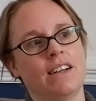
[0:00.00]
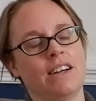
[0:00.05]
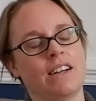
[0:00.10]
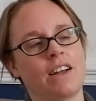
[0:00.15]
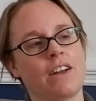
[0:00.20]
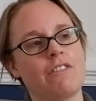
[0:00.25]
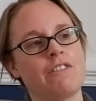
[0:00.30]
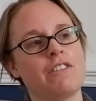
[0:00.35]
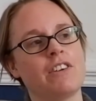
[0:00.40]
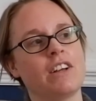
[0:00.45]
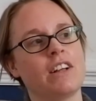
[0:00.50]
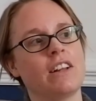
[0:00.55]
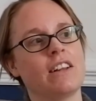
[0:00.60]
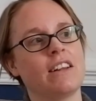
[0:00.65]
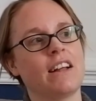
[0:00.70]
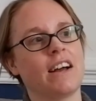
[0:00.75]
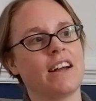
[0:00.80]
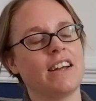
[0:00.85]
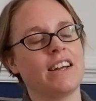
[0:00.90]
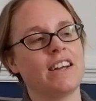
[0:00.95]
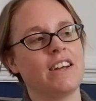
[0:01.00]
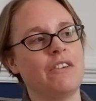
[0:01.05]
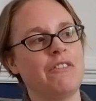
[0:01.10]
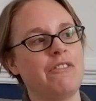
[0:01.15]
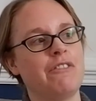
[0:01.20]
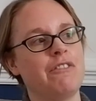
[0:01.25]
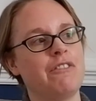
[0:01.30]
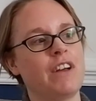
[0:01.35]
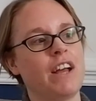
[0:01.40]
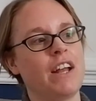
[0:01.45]
And I feel like if
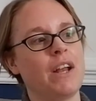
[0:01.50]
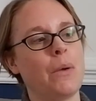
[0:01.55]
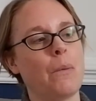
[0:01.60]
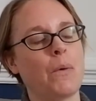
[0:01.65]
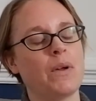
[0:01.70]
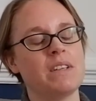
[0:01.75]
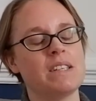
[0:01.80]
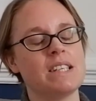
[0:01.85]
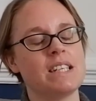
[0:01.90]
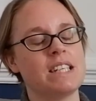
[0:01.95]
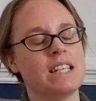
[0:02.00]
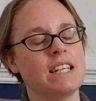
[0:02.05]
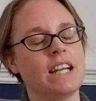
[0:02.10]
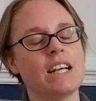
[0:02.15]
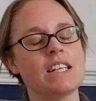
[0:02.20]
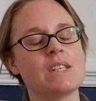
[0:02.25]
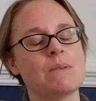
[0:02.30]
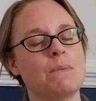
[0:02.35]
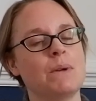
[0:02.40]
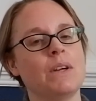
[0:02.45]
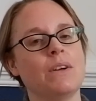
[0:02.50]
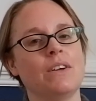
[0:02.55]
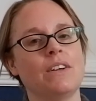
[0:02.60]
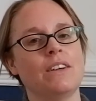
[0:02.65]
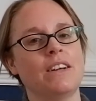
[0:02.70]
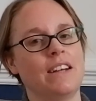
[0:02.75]
anyone's to miss me,